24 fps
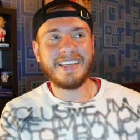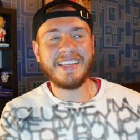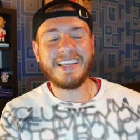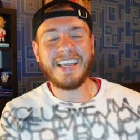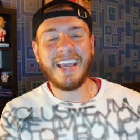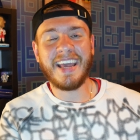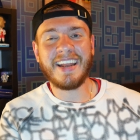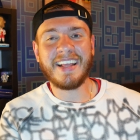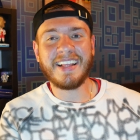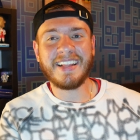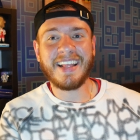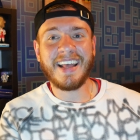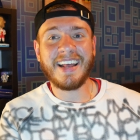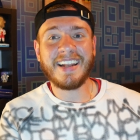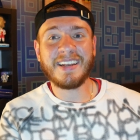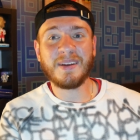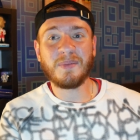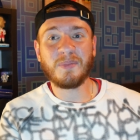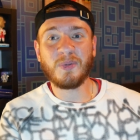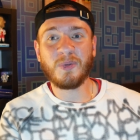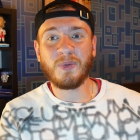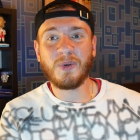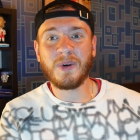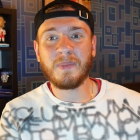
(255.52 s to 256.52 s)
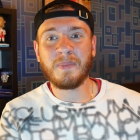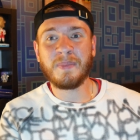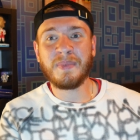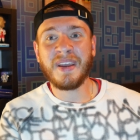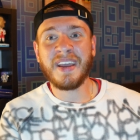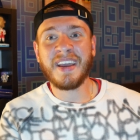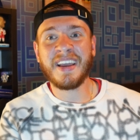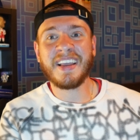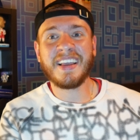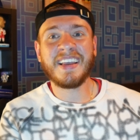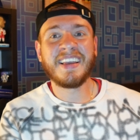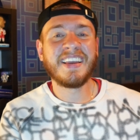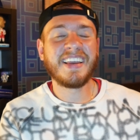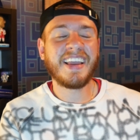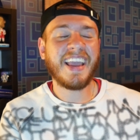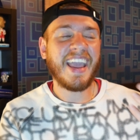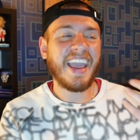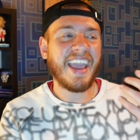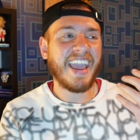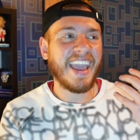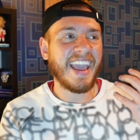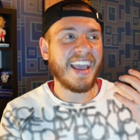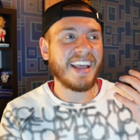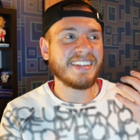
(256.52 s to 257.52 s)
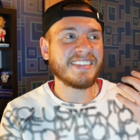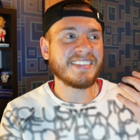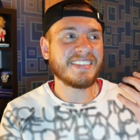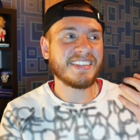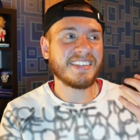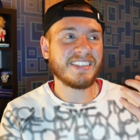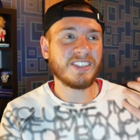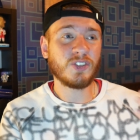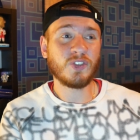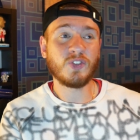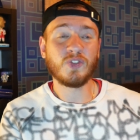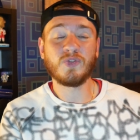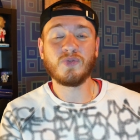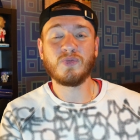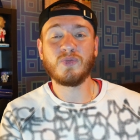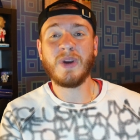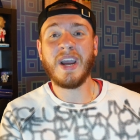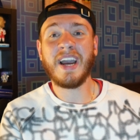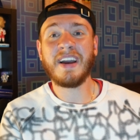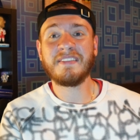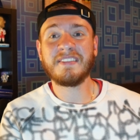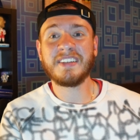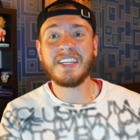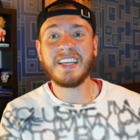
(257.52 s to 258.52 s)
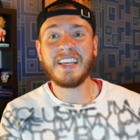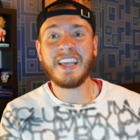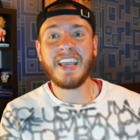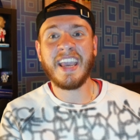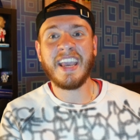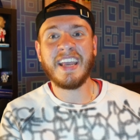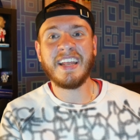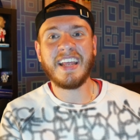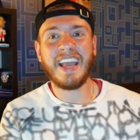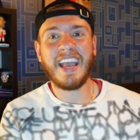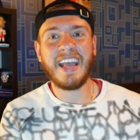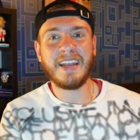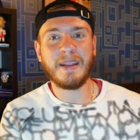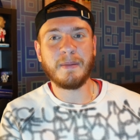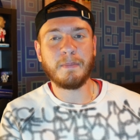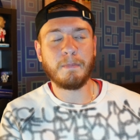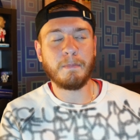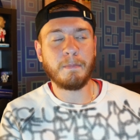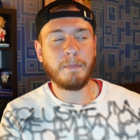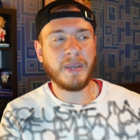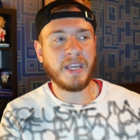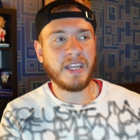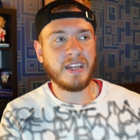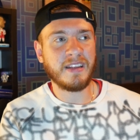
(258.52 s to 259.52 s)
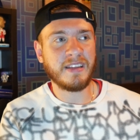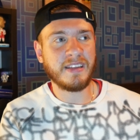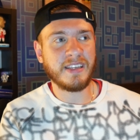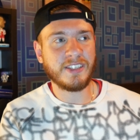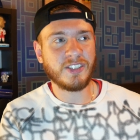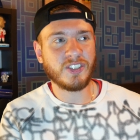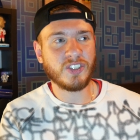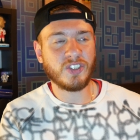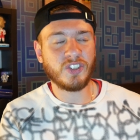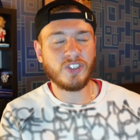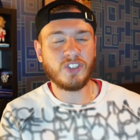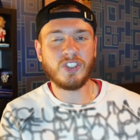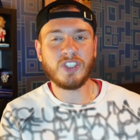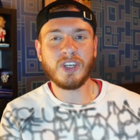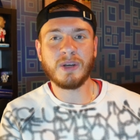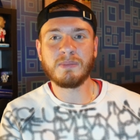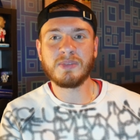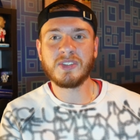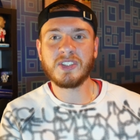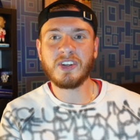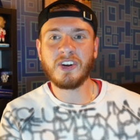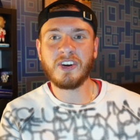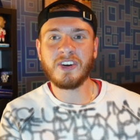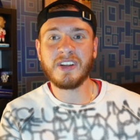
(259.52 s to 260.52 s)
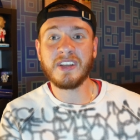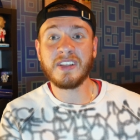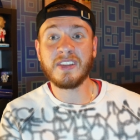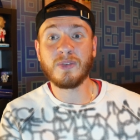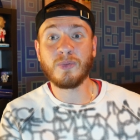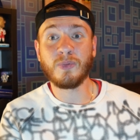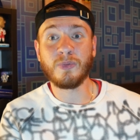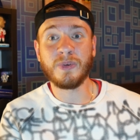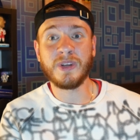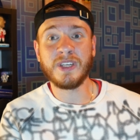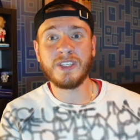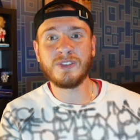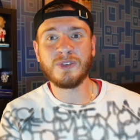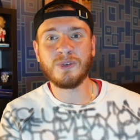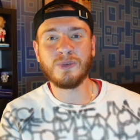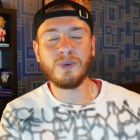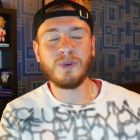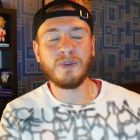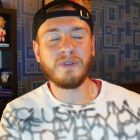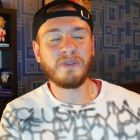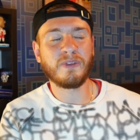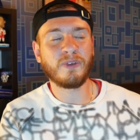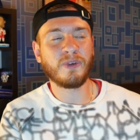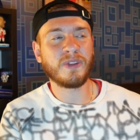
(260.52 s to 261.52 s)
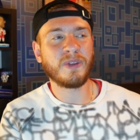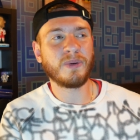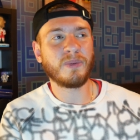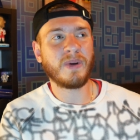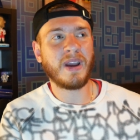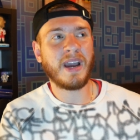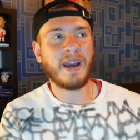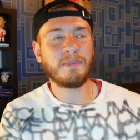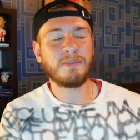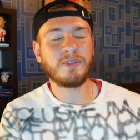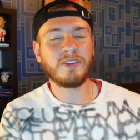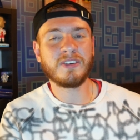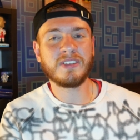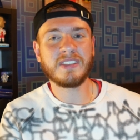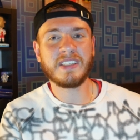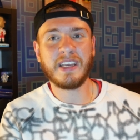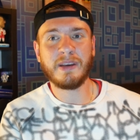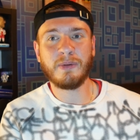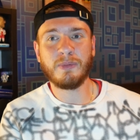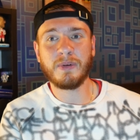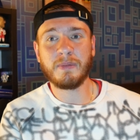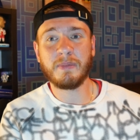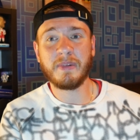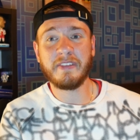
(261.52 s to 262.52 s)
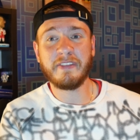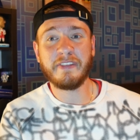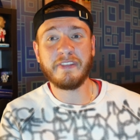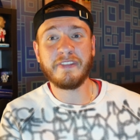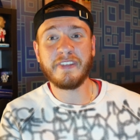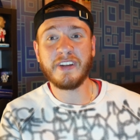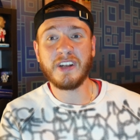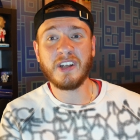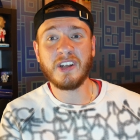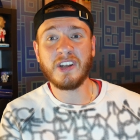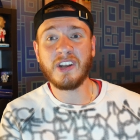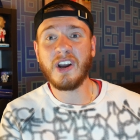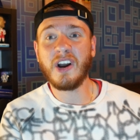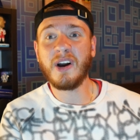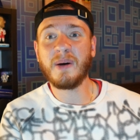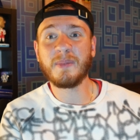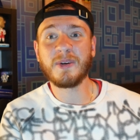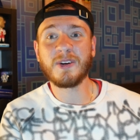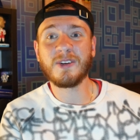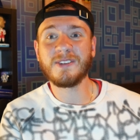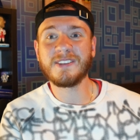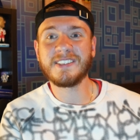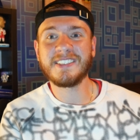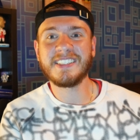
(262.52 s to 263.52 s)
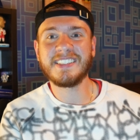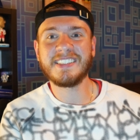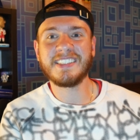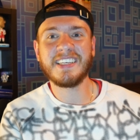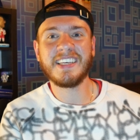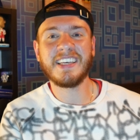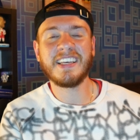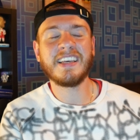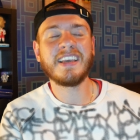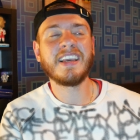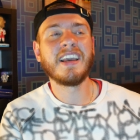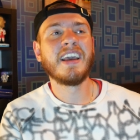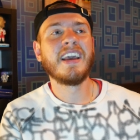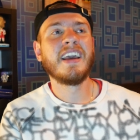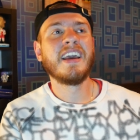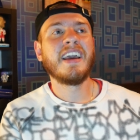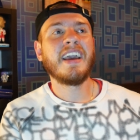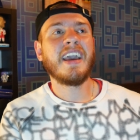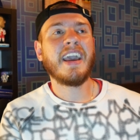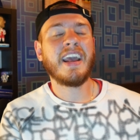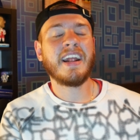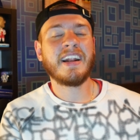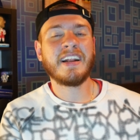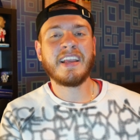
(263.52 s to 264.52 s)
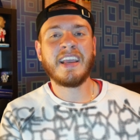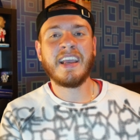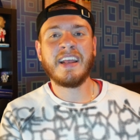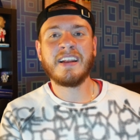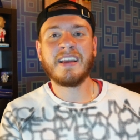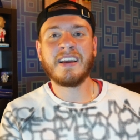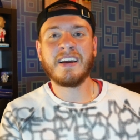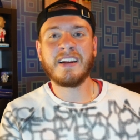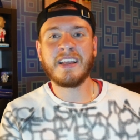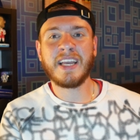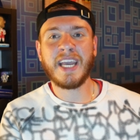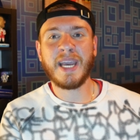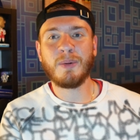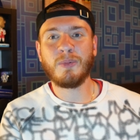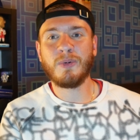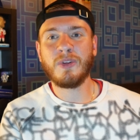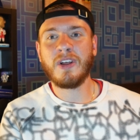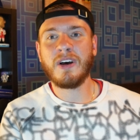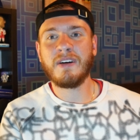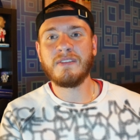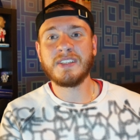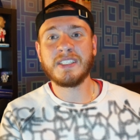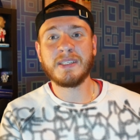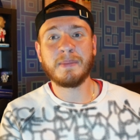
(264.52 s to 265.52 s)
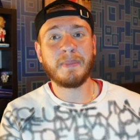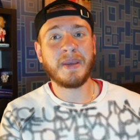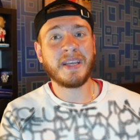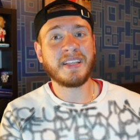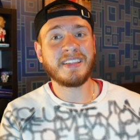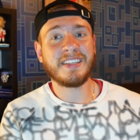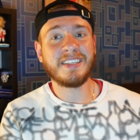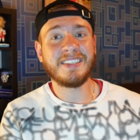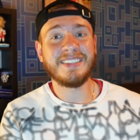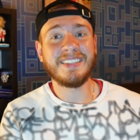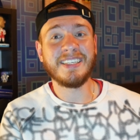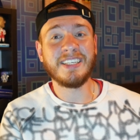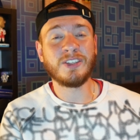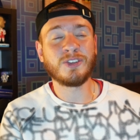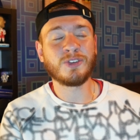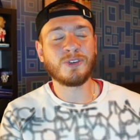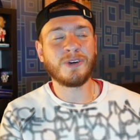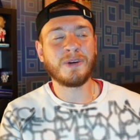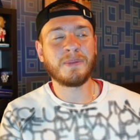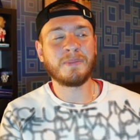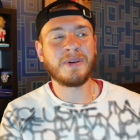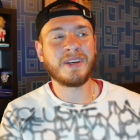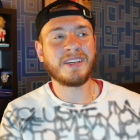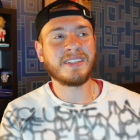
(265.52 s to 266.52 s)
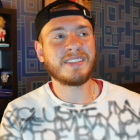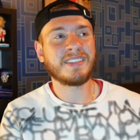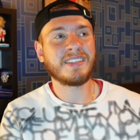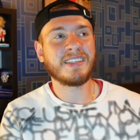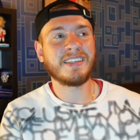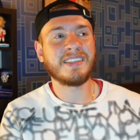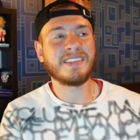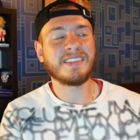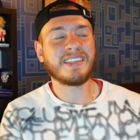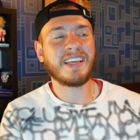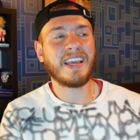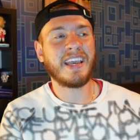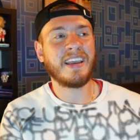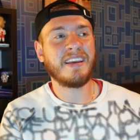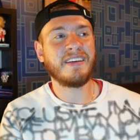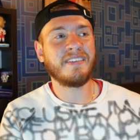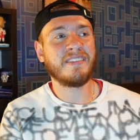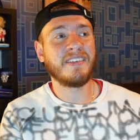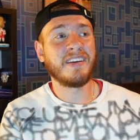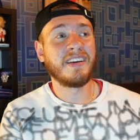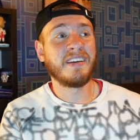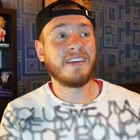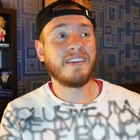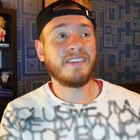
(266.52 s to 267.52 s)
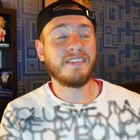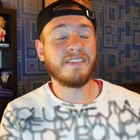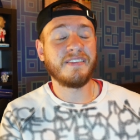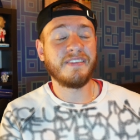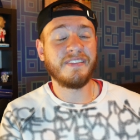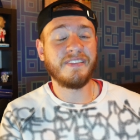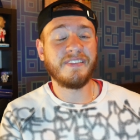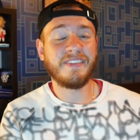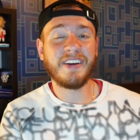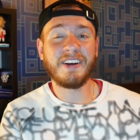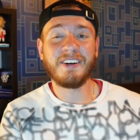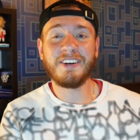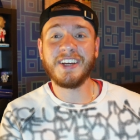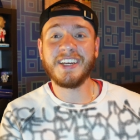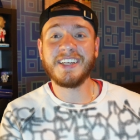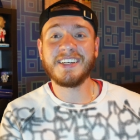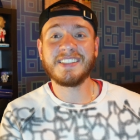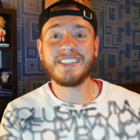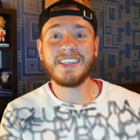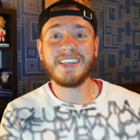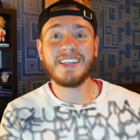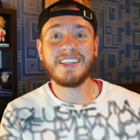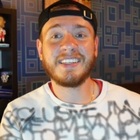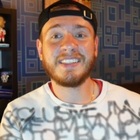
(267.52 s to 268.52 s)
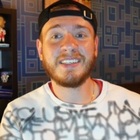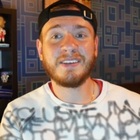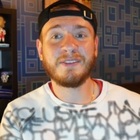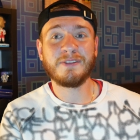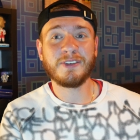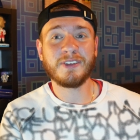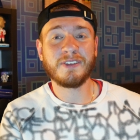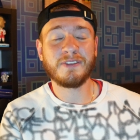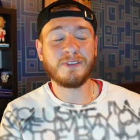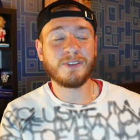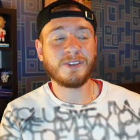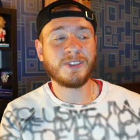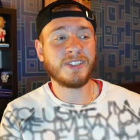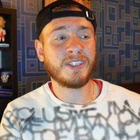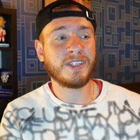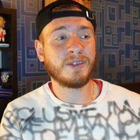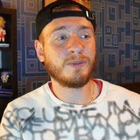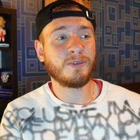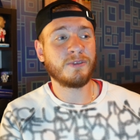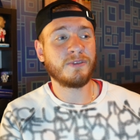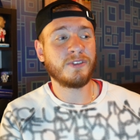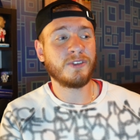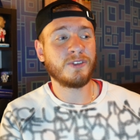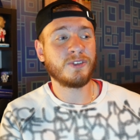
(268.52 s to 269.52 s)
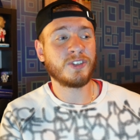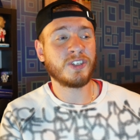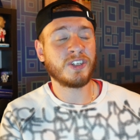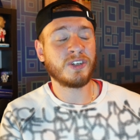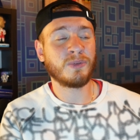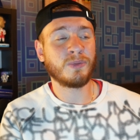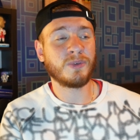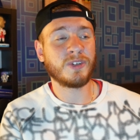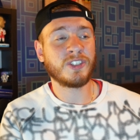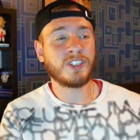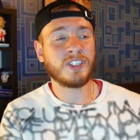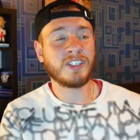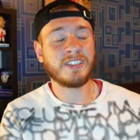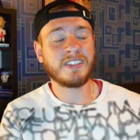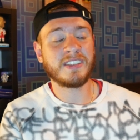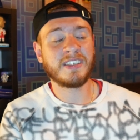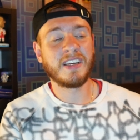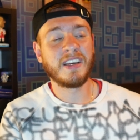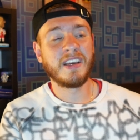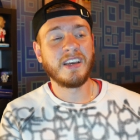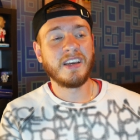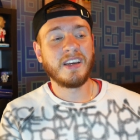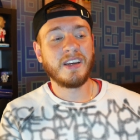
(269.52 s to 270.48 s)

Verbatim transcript: getting that number one pick and drafting Cade and immediately just jump-starting the retool for the Raptors. It would have been phenomenal to see. And Cade Cunningham will obviously make the Detroit Pistons a very exciting team for the foreseeable future, which is